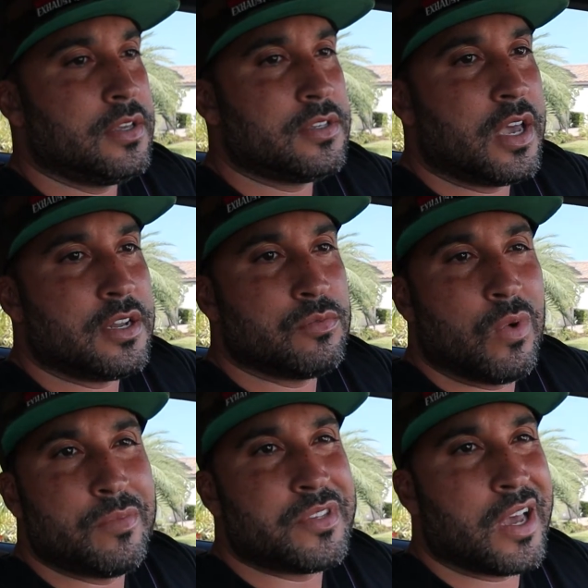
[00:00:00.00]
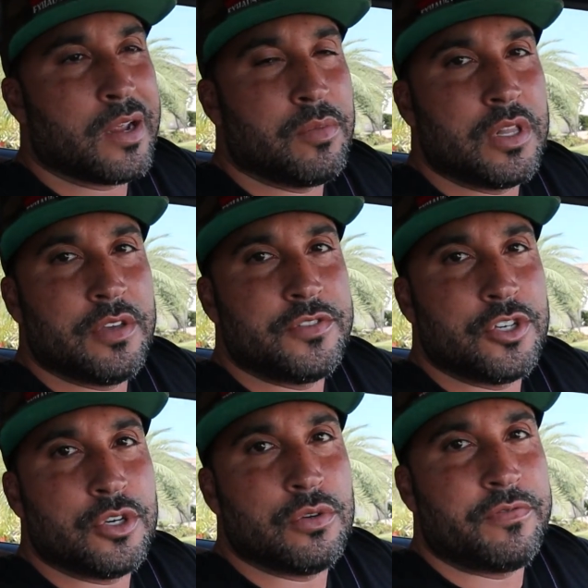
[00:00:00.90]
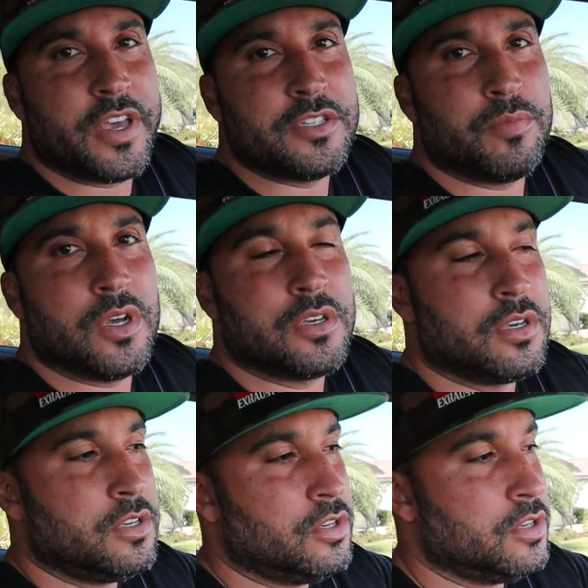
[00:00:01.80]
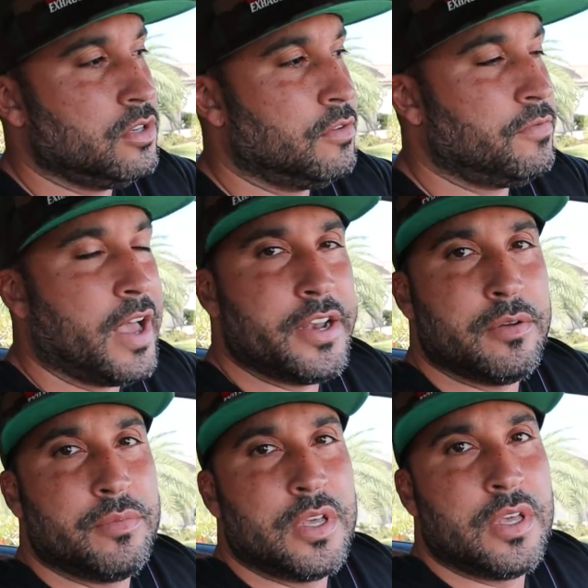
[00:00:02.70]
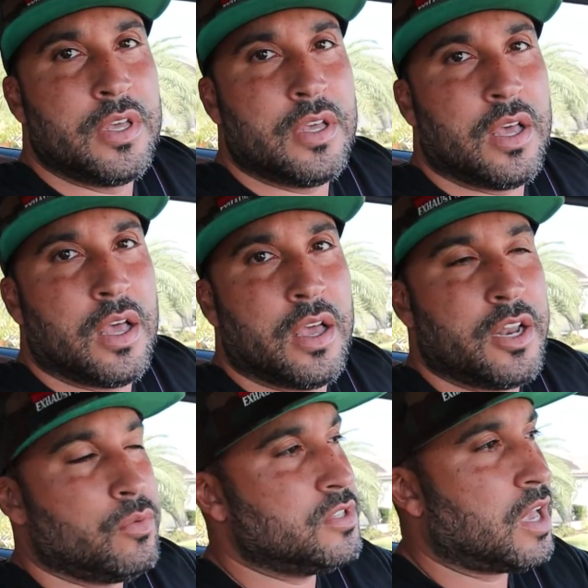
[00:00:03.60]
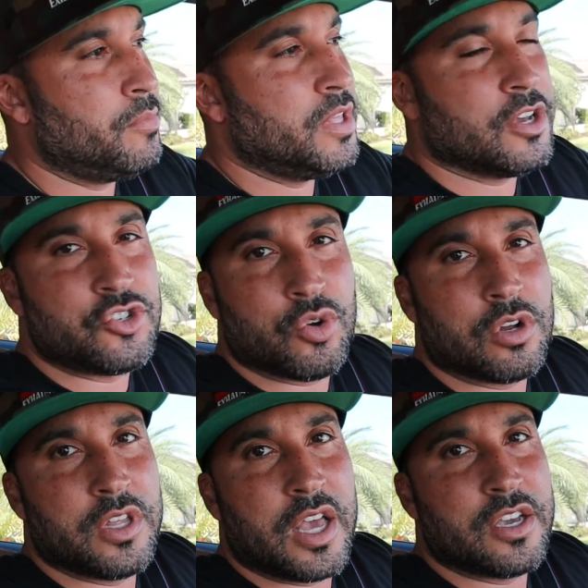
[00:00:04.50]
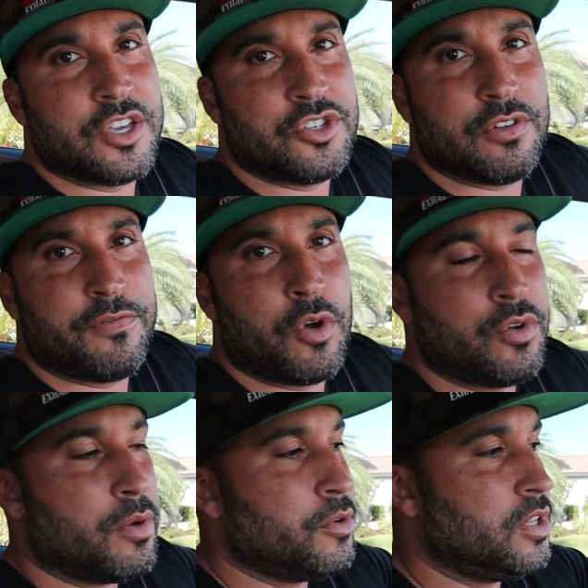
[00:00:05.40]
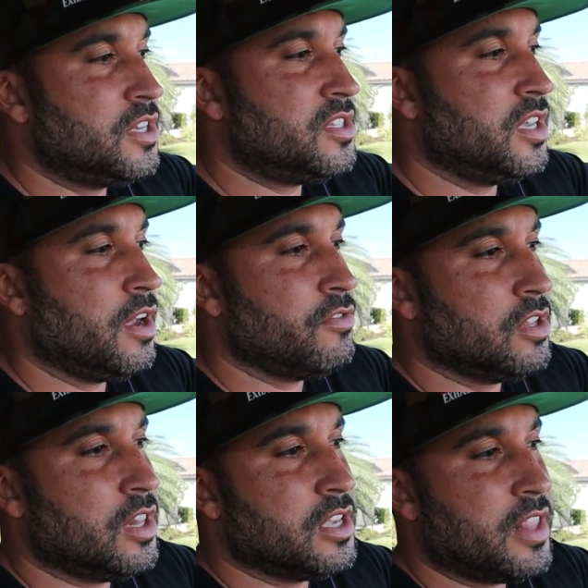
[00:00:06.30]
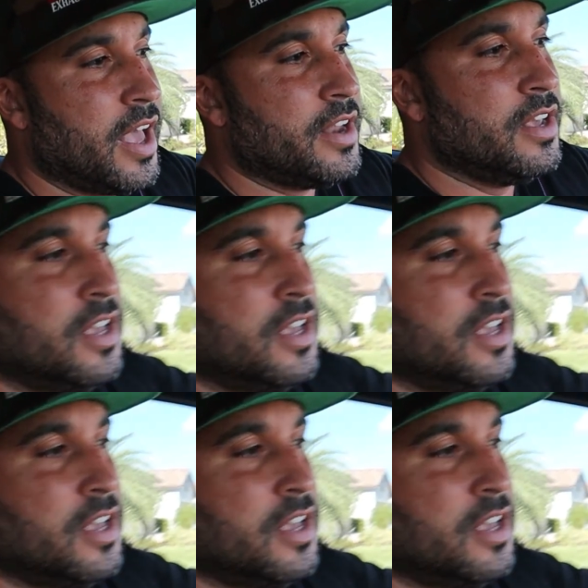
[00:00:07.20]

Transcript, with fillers: he's got a website, I believe, too, Facebook. You'll, you'll find him. Uh, anyways, I'll be there shortly. I'll get you the phone number, listing, everything like that.